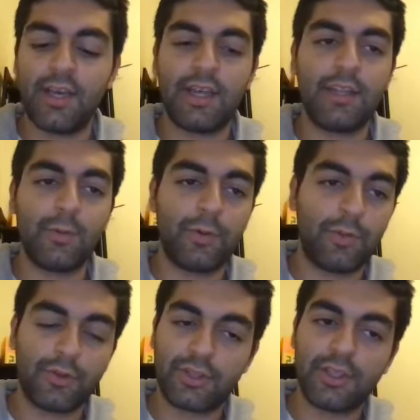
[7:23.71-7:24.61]
and then we'll
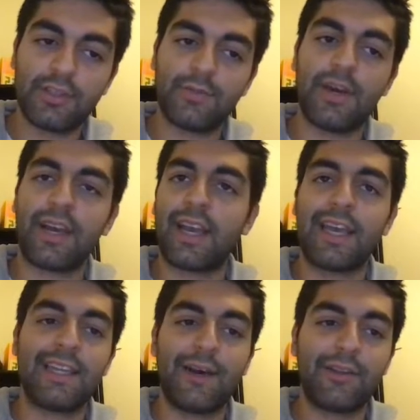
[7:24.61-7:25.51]
push this back,
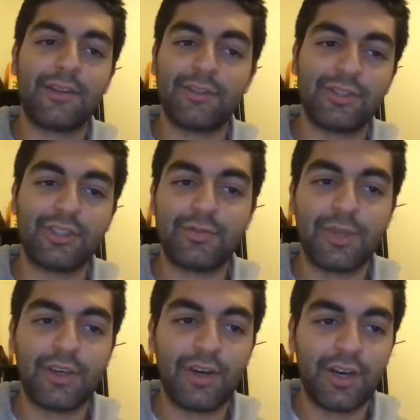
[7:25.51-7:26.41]
and now that'll just be
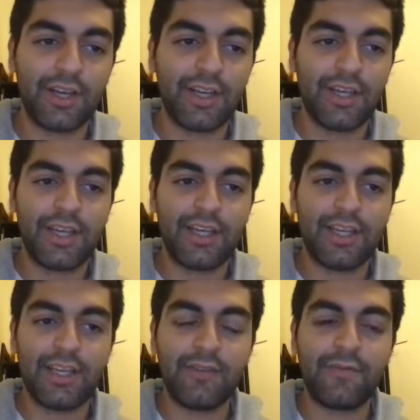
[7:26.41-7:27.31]
caught in
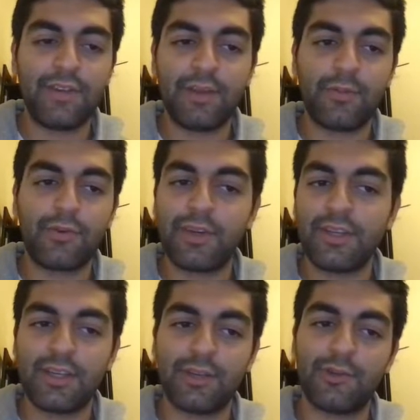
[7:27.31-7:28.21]
an infinite
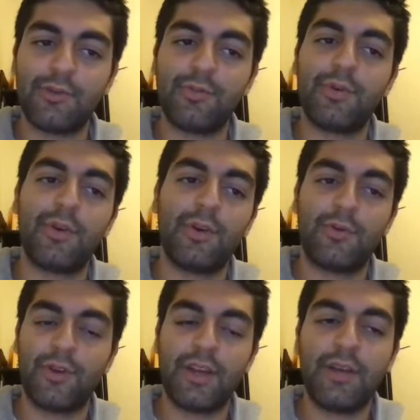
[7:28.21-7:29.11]
printing loop,
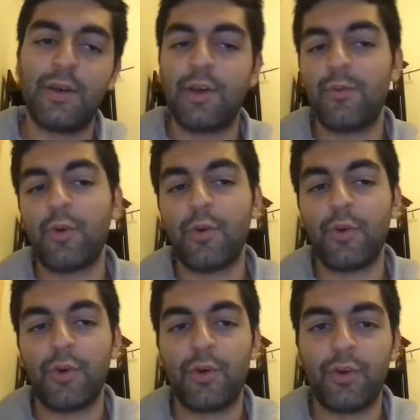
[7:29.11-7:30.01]
right?
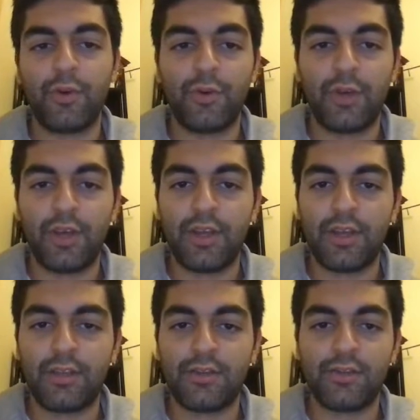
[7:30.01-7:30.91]

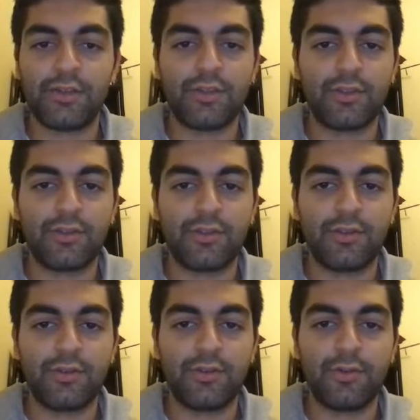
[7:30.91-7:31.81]
And just
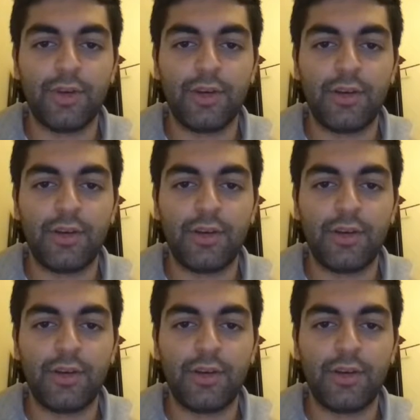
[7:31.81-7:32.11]
to